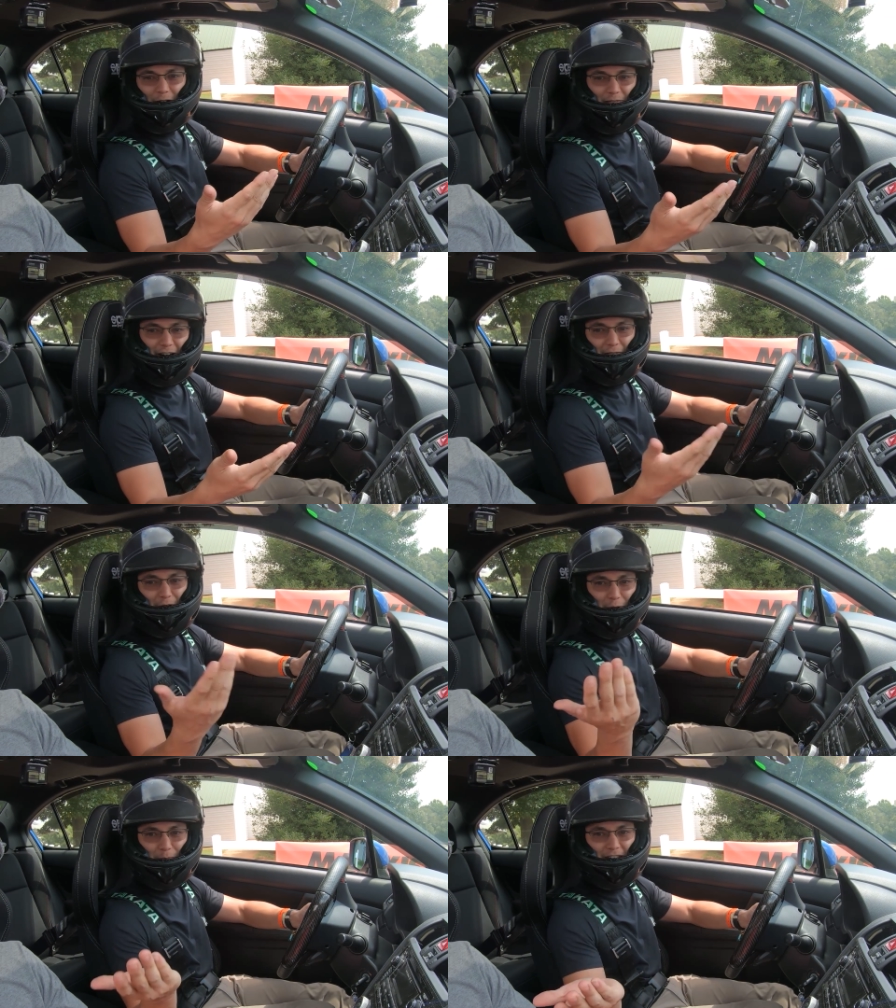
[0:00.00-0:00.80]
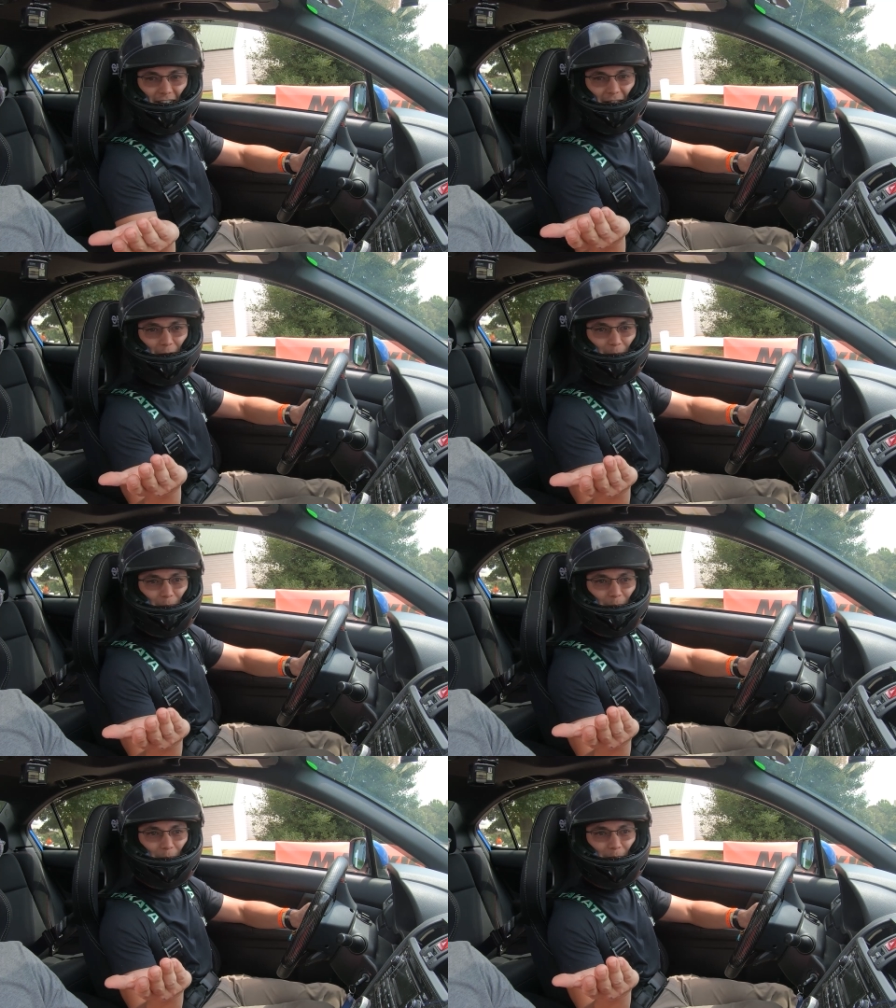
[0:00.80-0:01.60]
if I've already beat him,
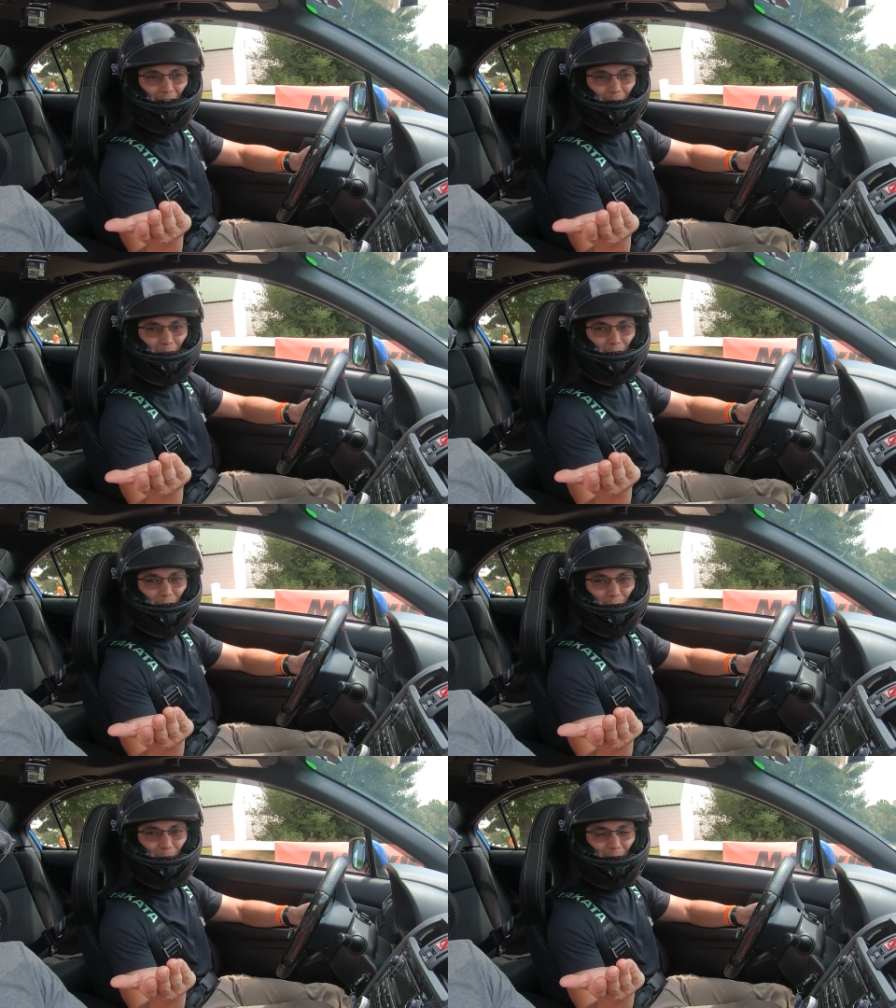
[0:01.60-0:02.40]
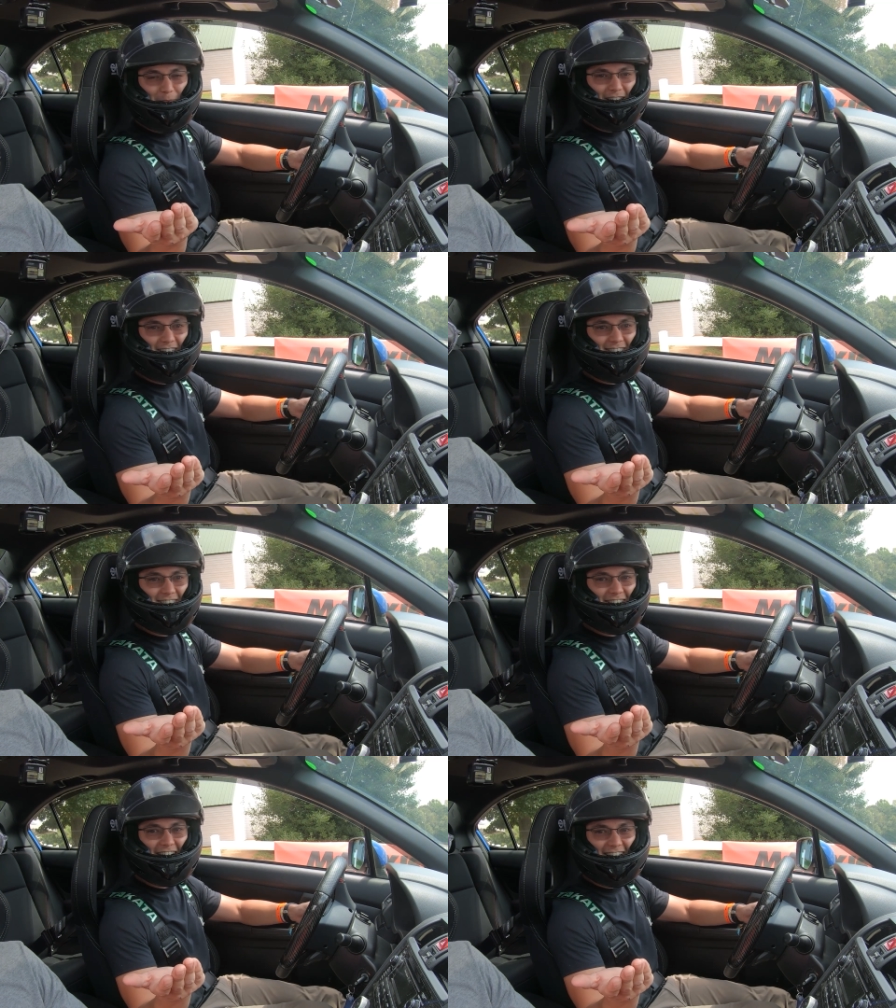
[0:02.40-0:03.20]
but I'm assuming by
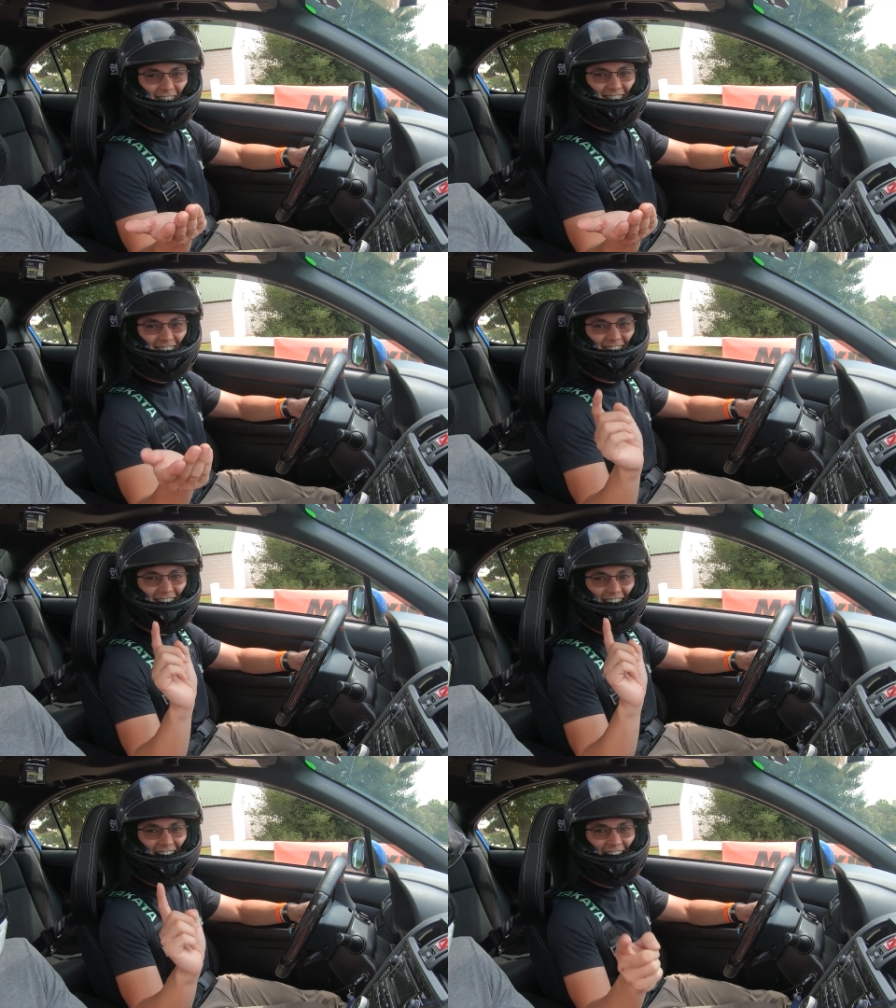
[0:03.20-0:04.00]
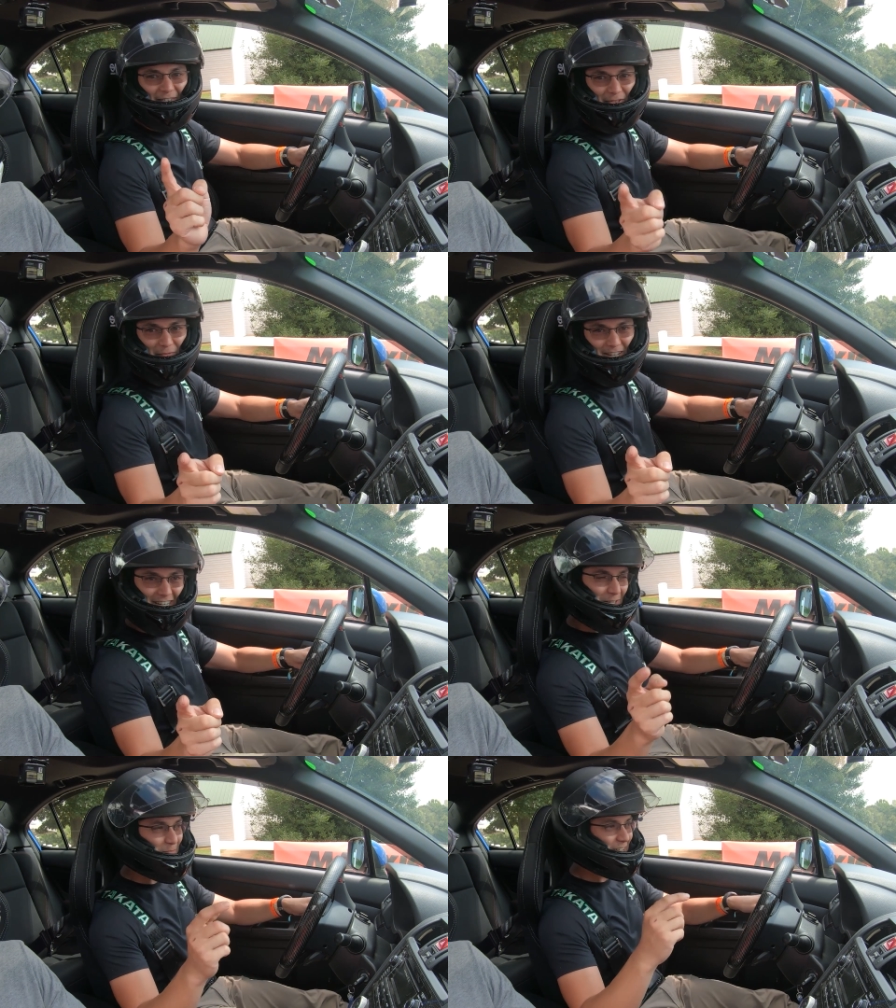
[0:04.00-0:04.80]
his cockiness that I haven't beat him